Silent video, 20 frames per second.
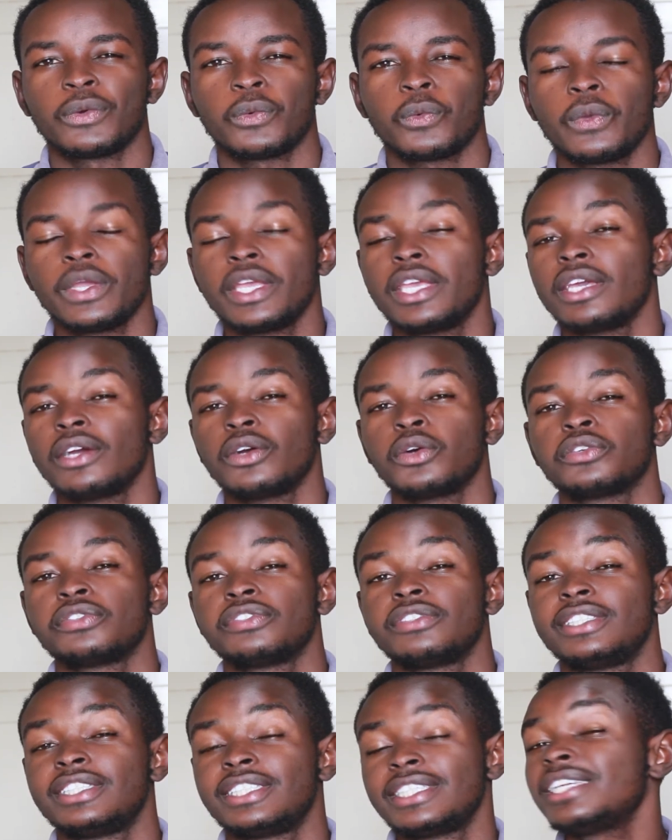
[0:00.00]
we hear of
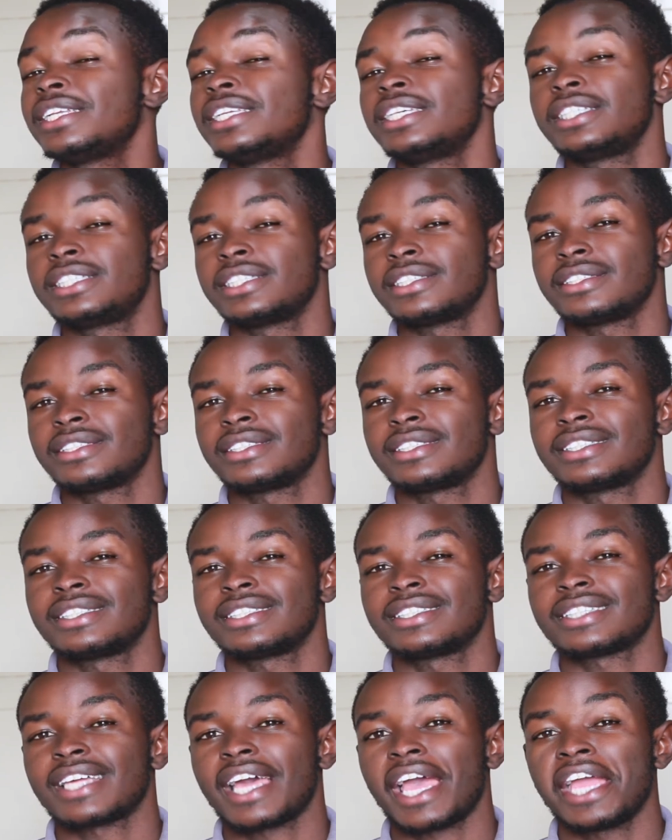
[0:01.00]

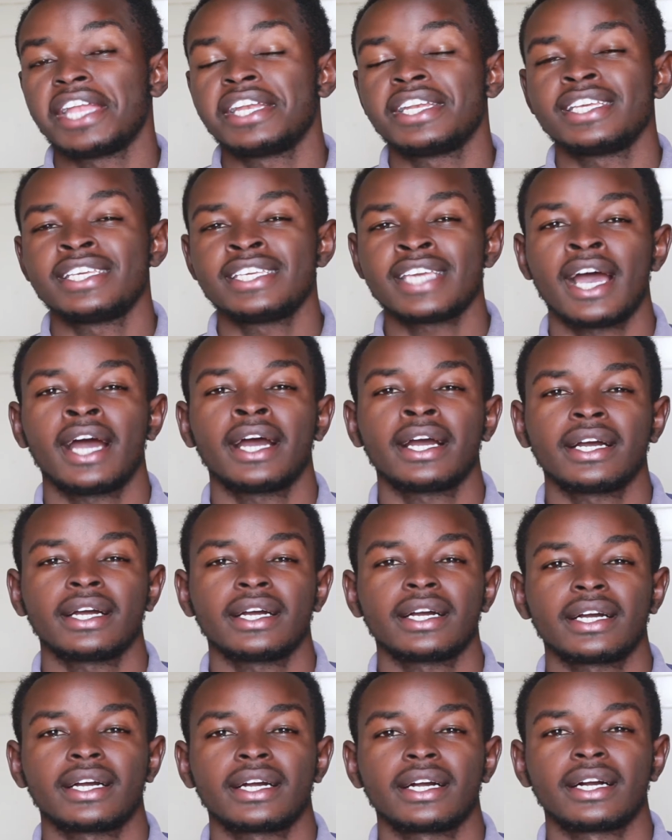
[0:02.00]
teenagers and
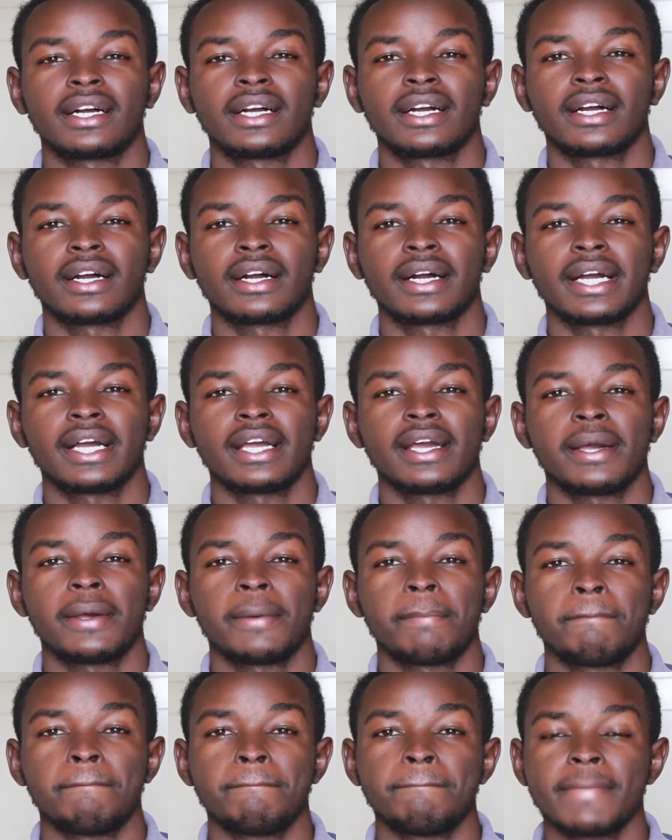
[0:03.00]
young
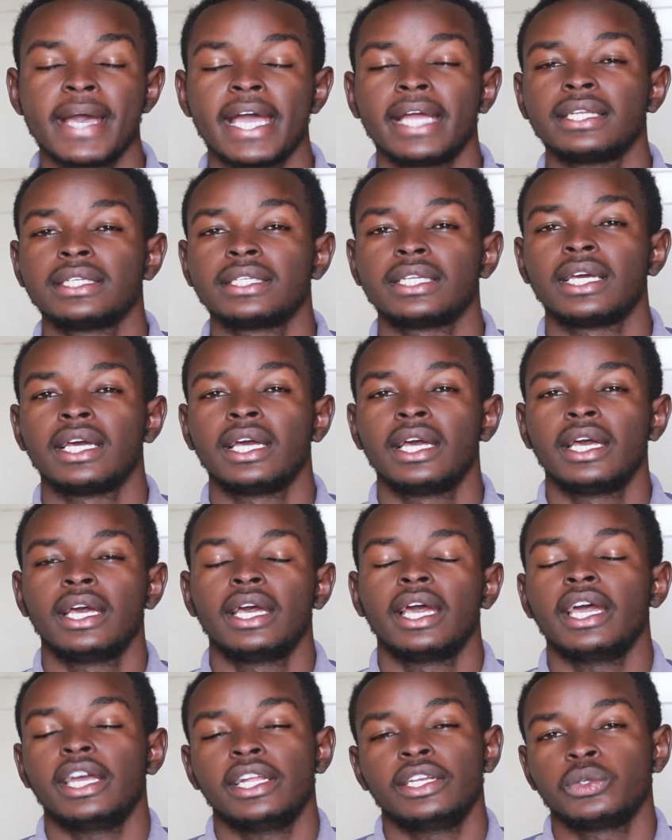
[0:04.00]
men
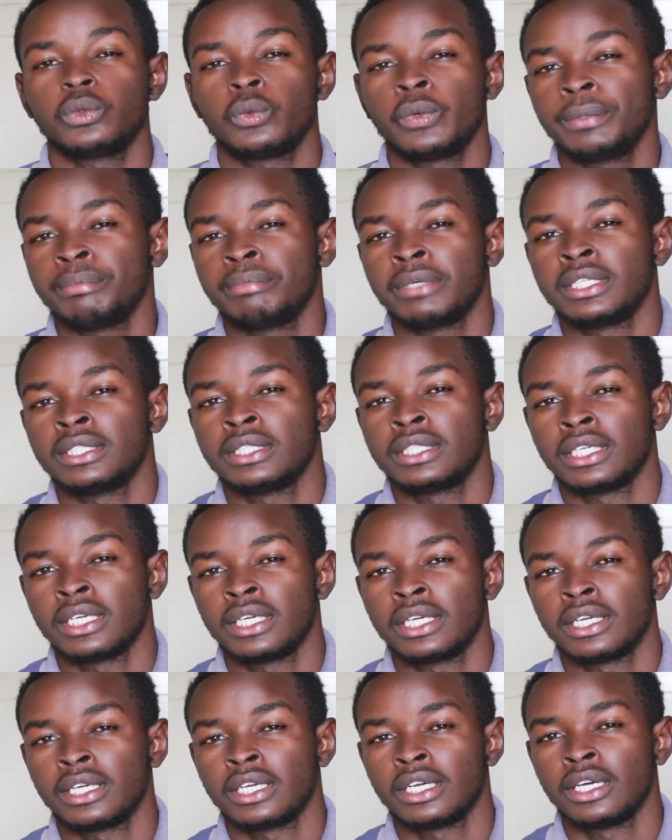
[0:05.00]
and women
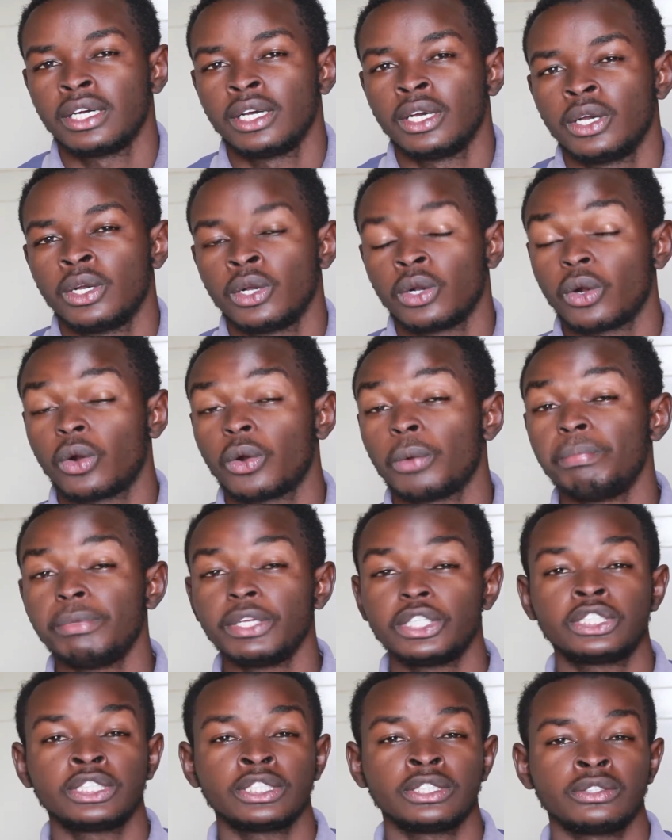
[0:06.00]

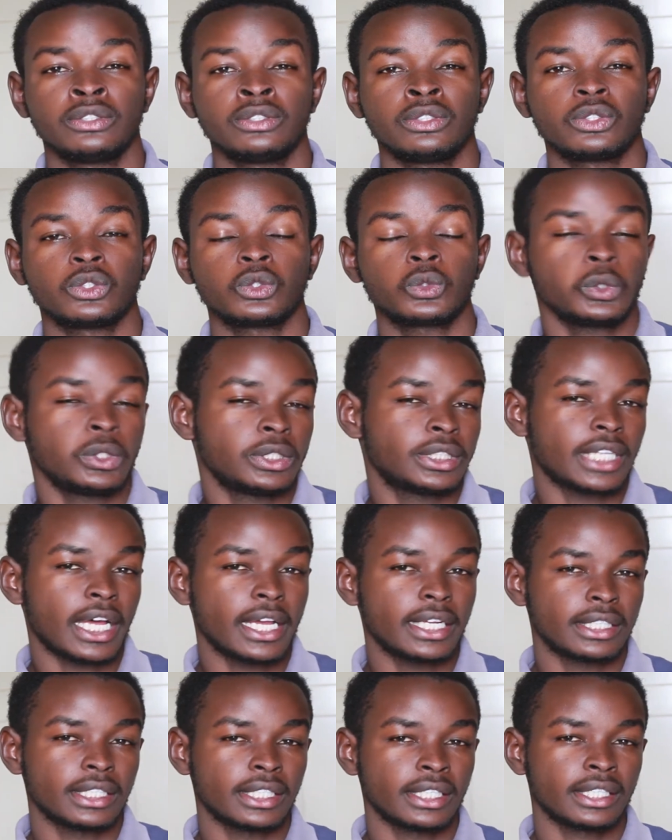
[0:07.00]
committing
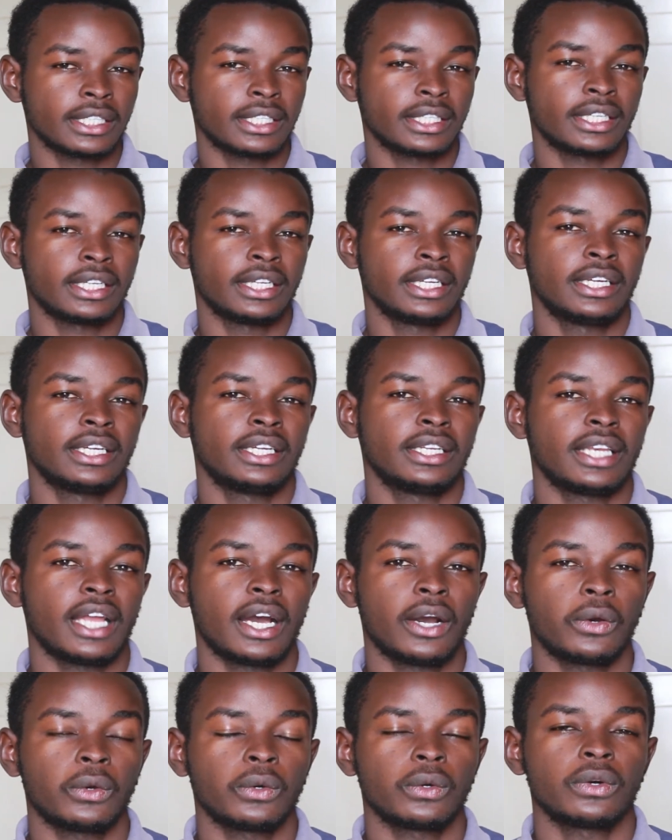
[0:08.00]
suicide.
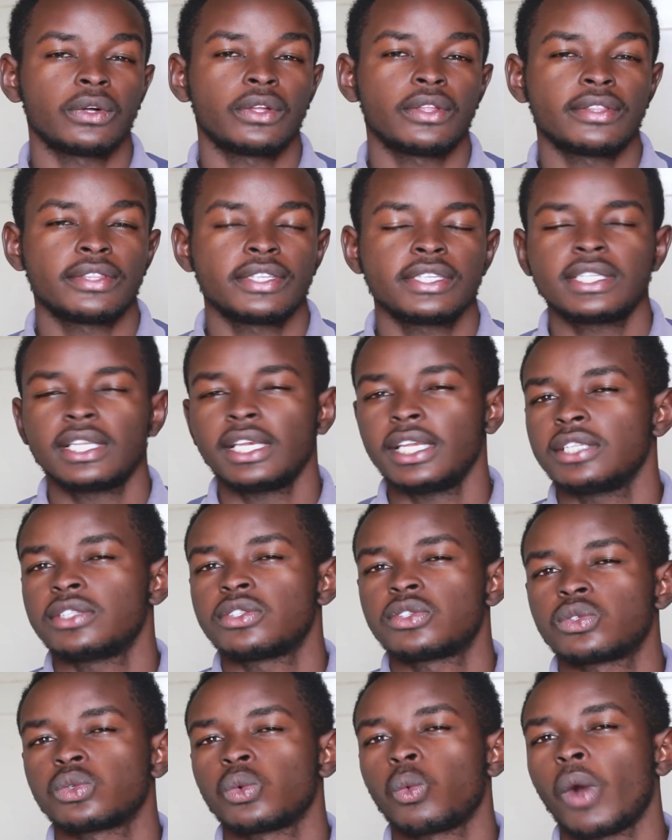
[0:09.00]
Now, this
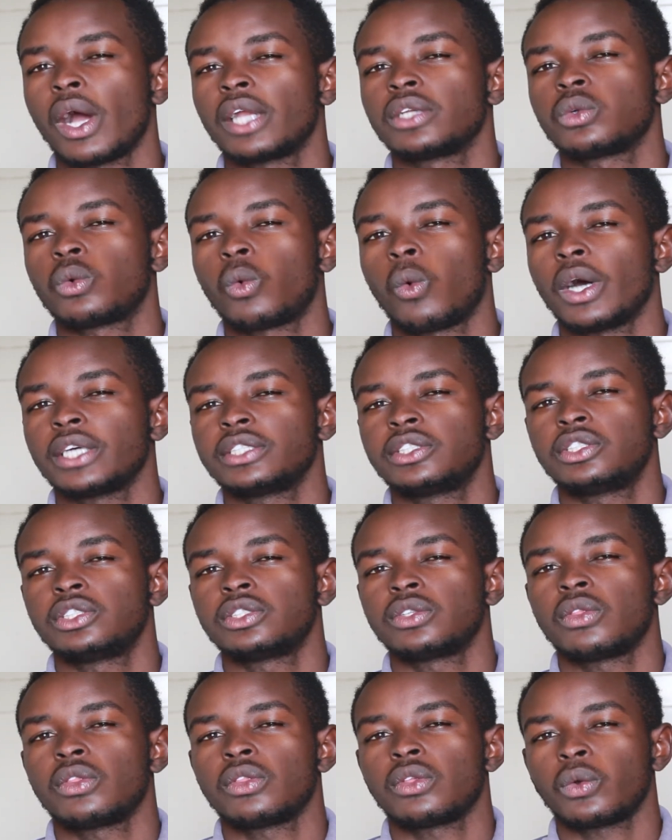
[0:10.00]
leads to one
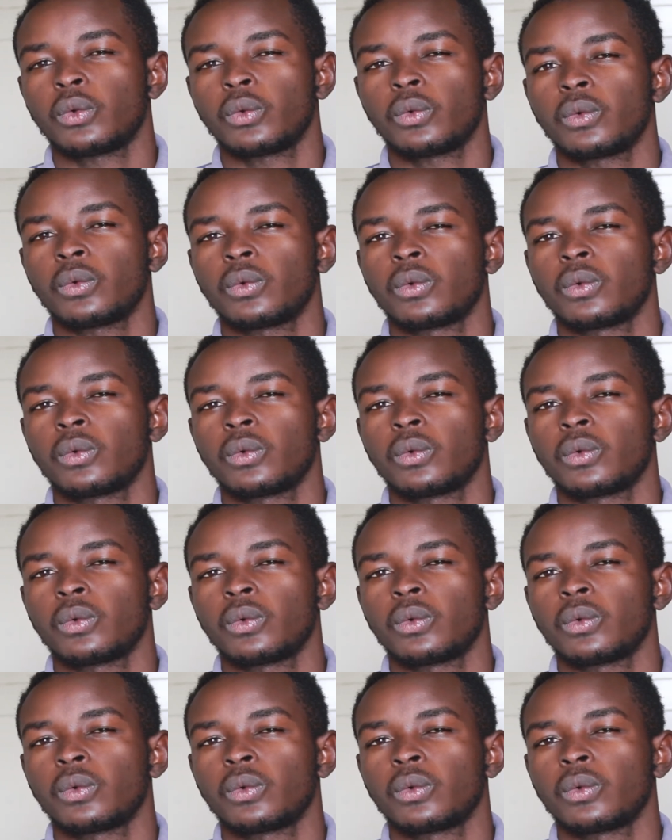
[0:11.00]
question though.